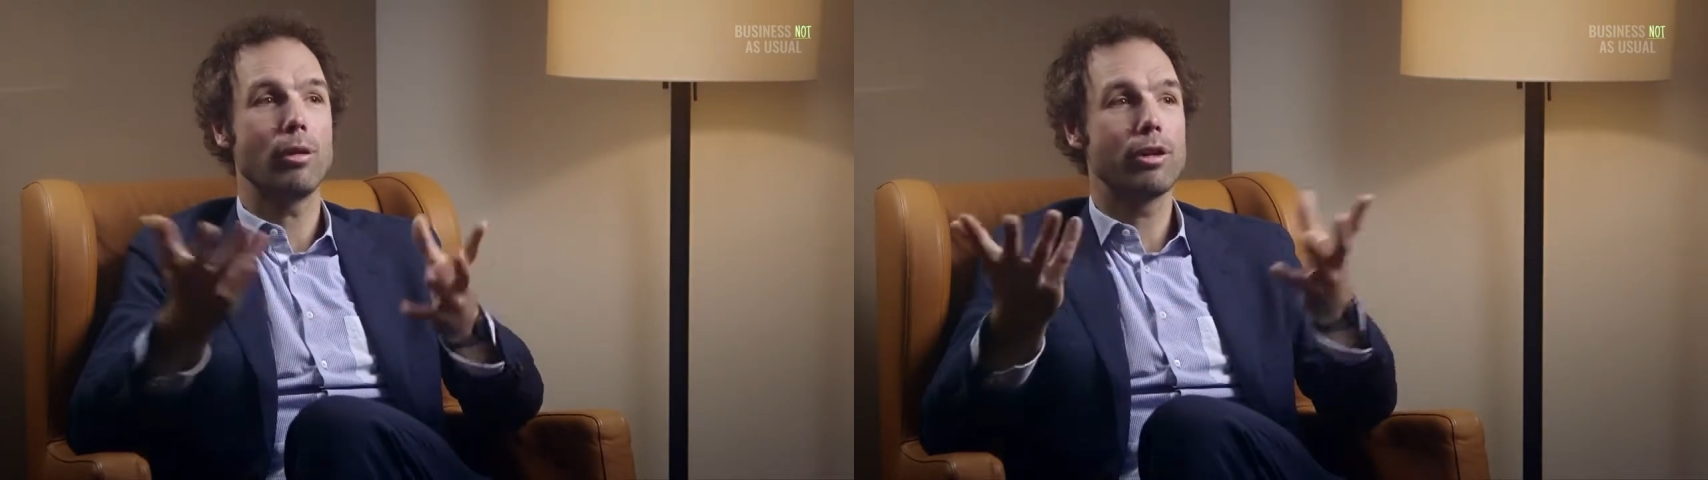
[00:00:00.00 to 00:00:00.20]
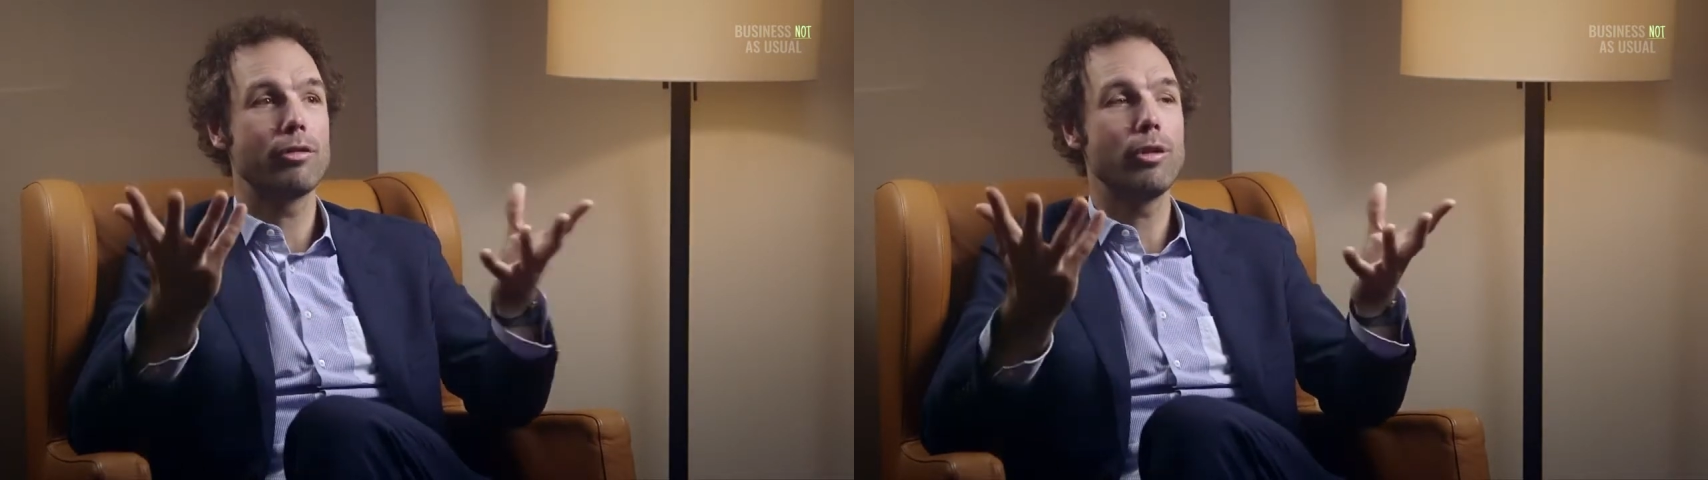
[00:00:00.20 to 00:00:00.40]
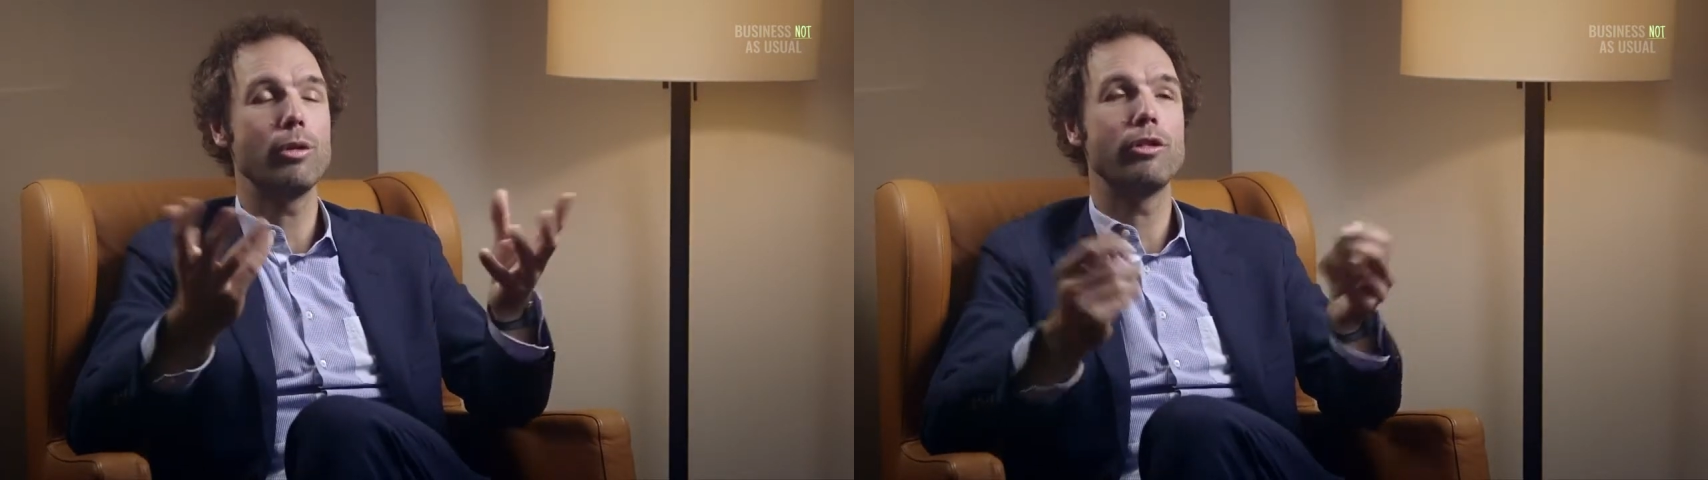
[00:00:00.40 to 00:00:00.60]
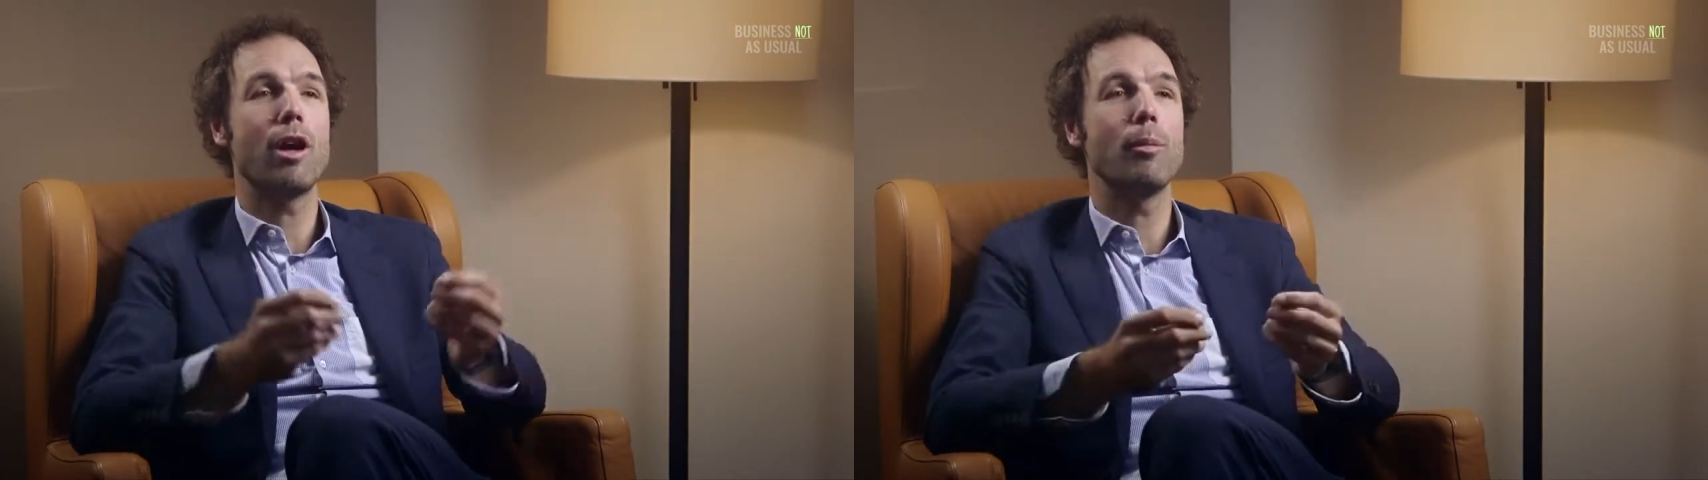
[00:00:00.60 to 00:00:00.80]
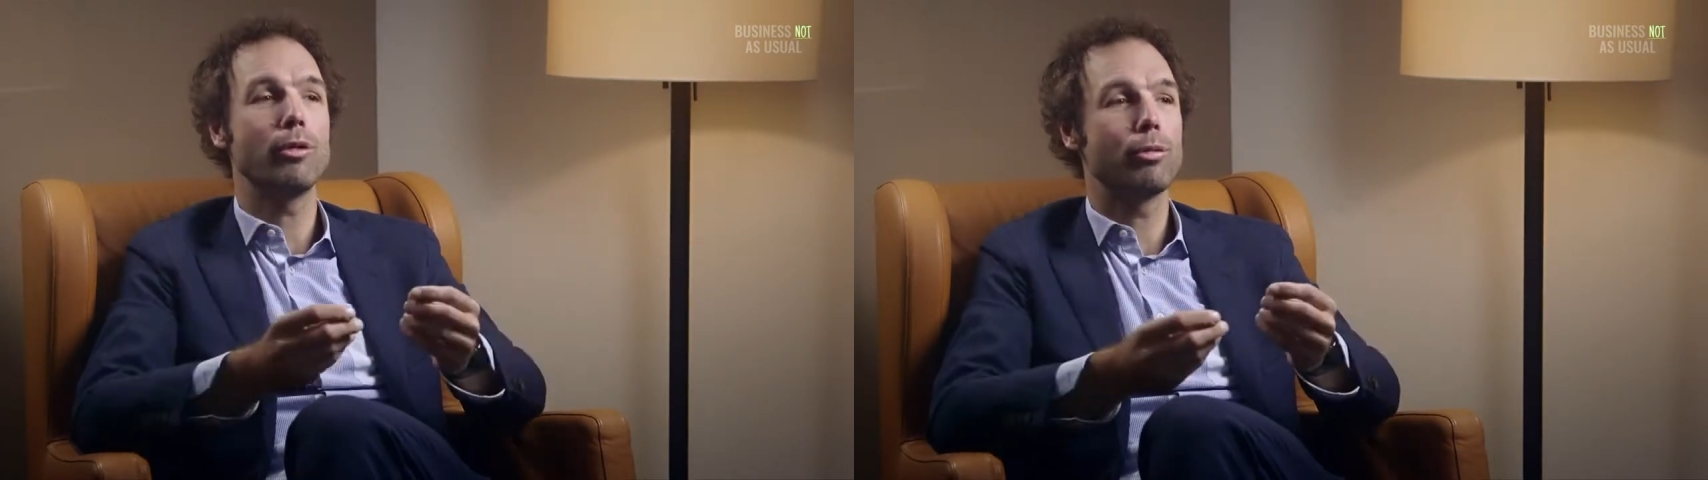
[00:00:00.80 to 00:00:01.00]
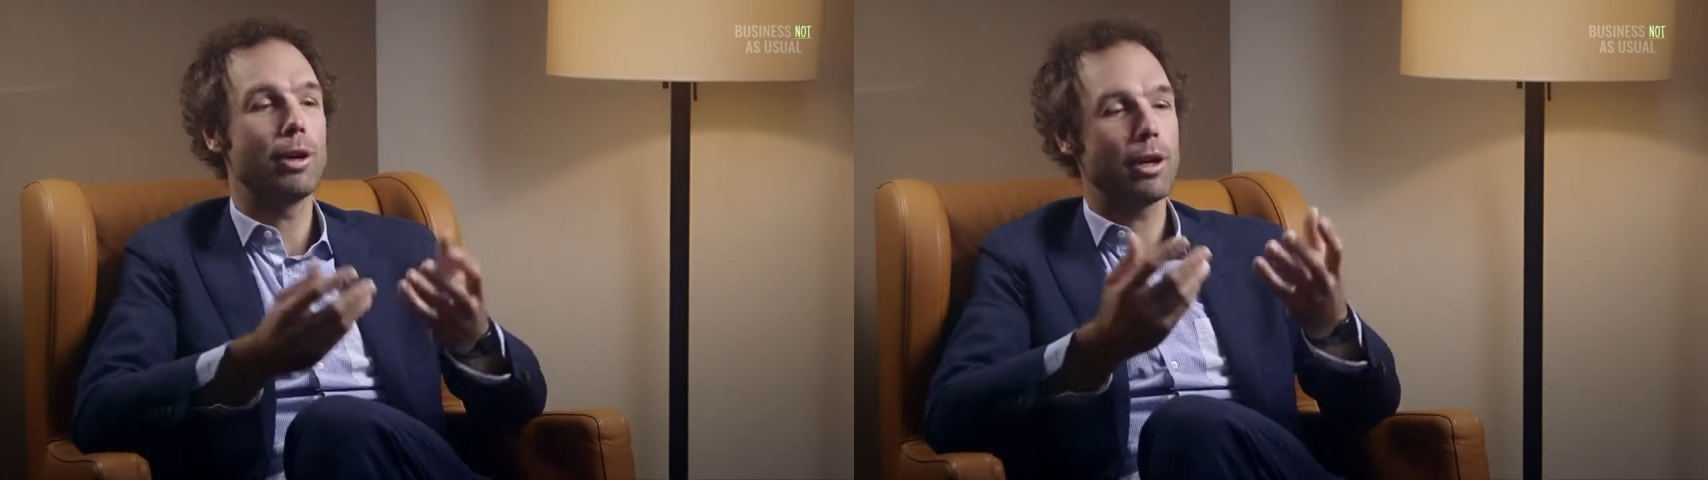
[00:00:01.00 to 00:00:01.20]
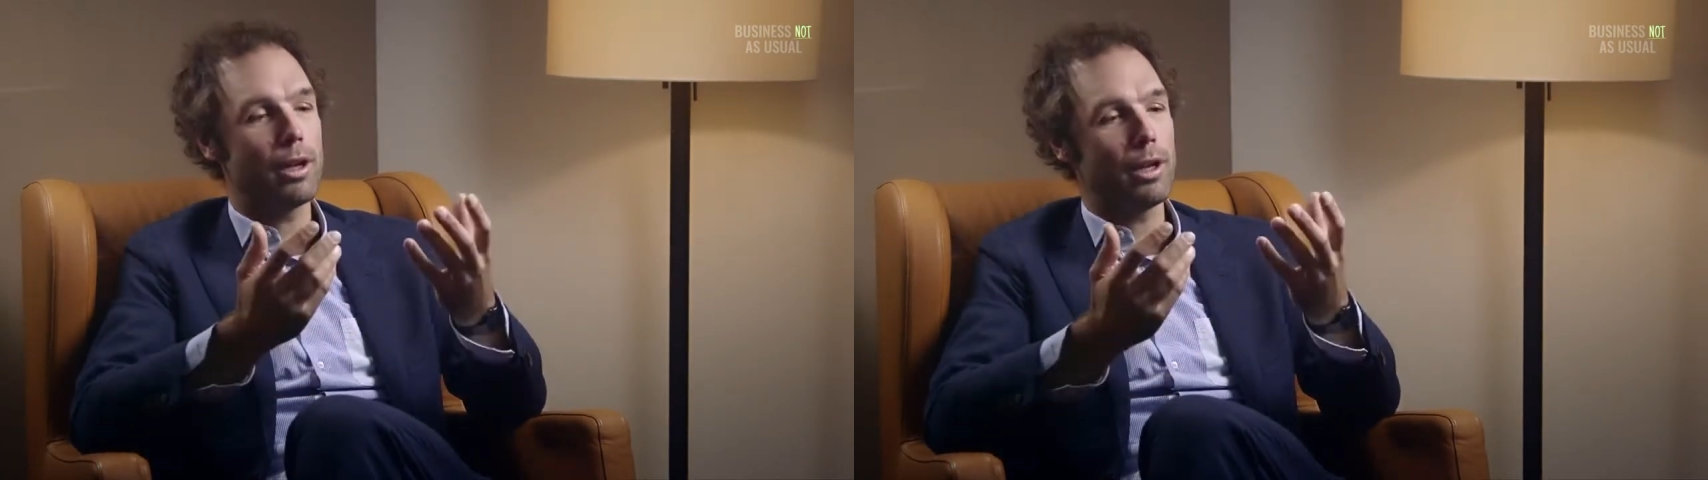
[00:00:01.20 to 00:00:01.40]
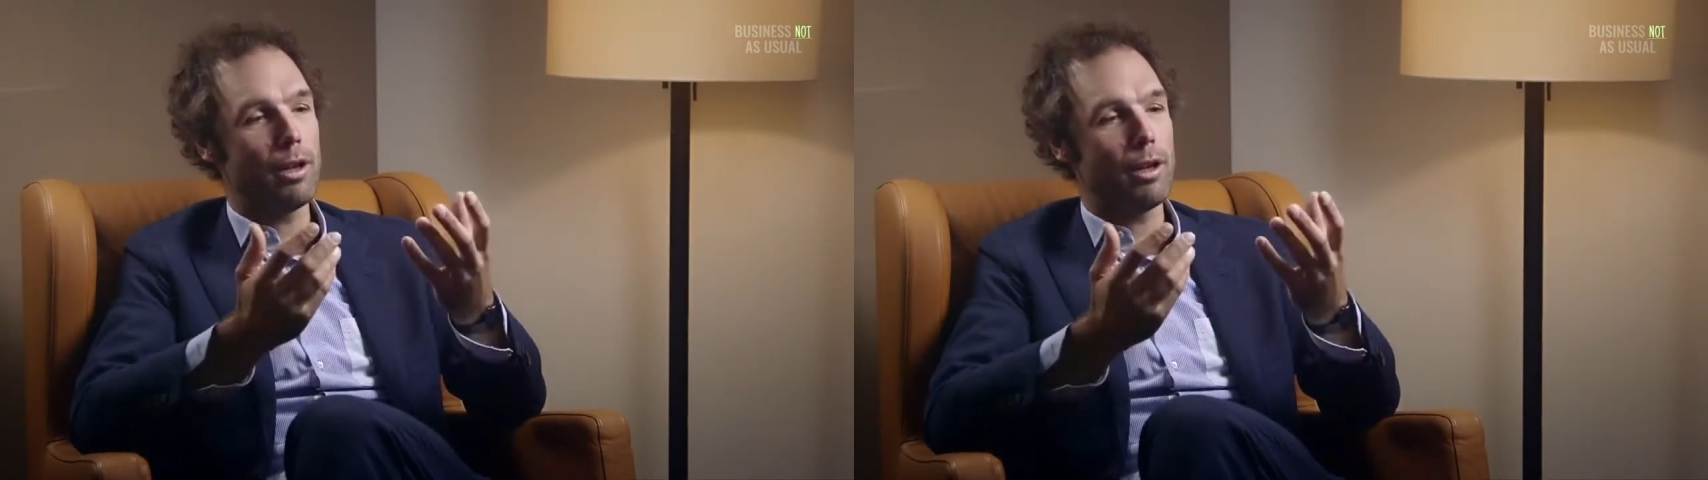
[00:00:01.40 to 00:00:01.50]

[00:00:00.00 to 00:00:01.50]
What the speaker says: there are a few examples where